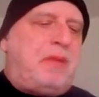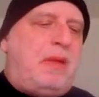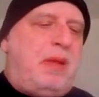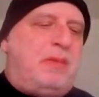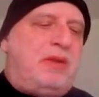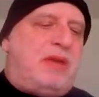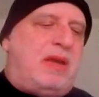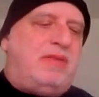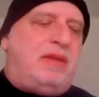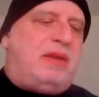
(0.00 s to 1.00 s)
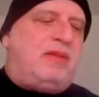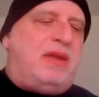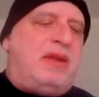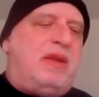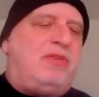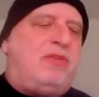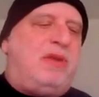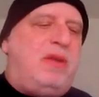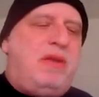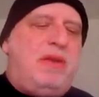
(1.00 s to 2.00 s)
I mean, you'll have, and it's,
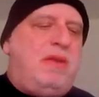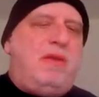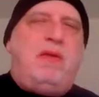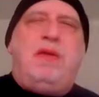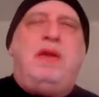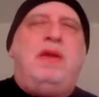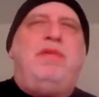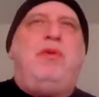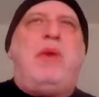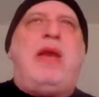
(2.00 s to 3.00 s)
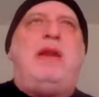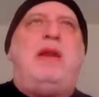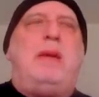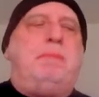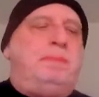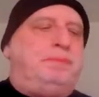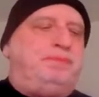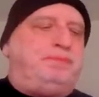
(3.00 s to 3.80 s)
if you add it up